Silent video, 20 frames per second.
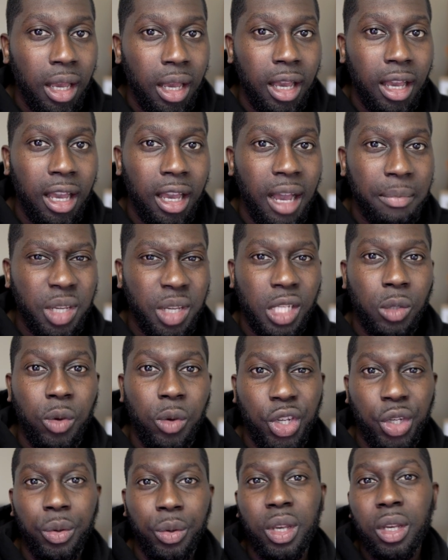I'm just
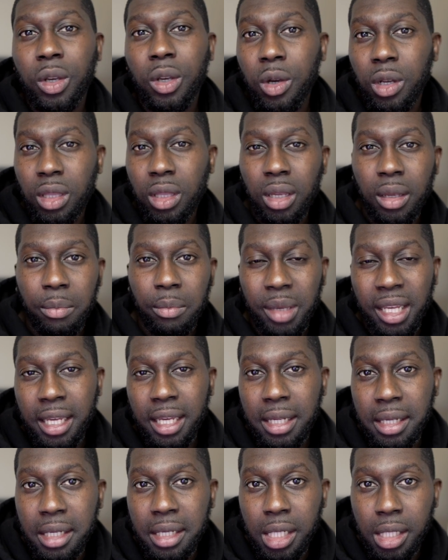wishing you good
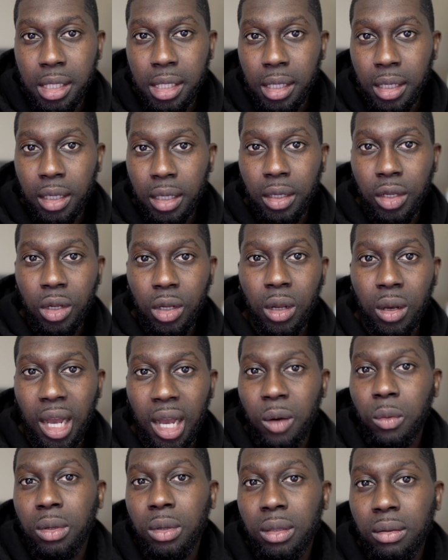because, you know,
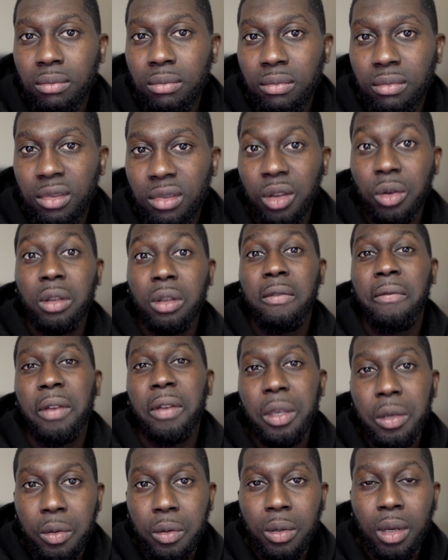I want the good for
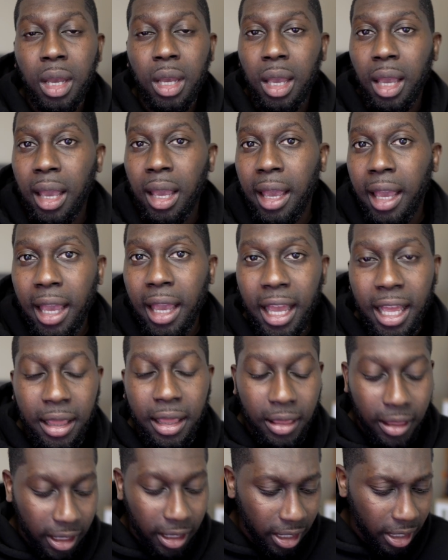you.
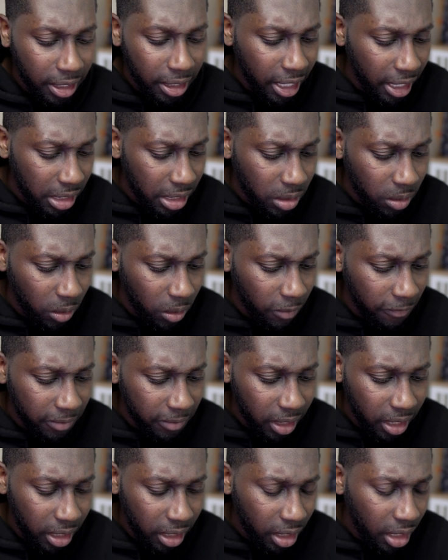And yeah, so
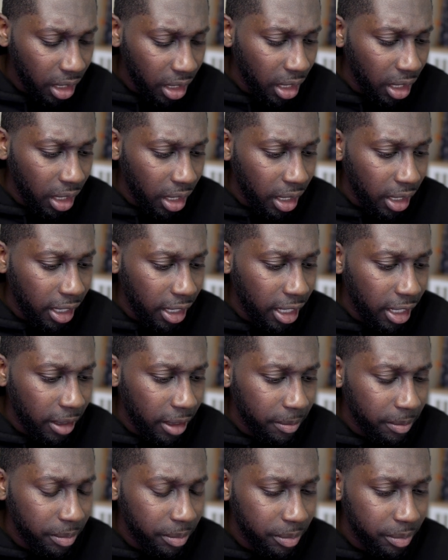hopefully
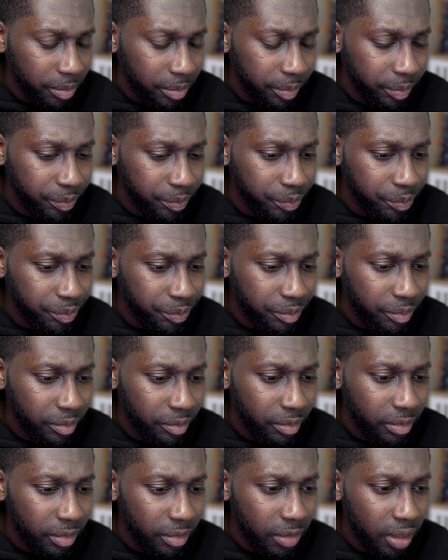
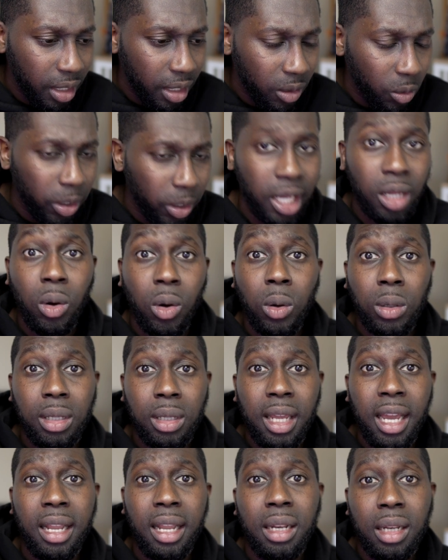we can all
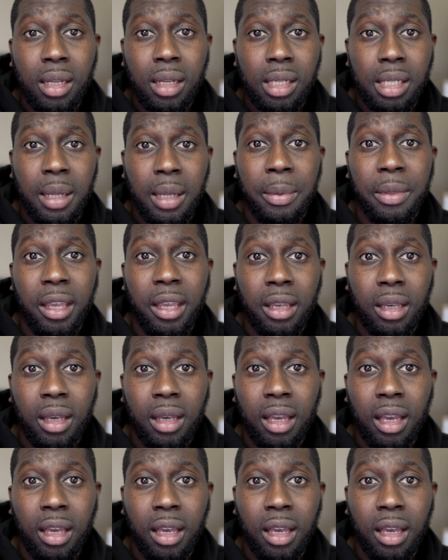learn something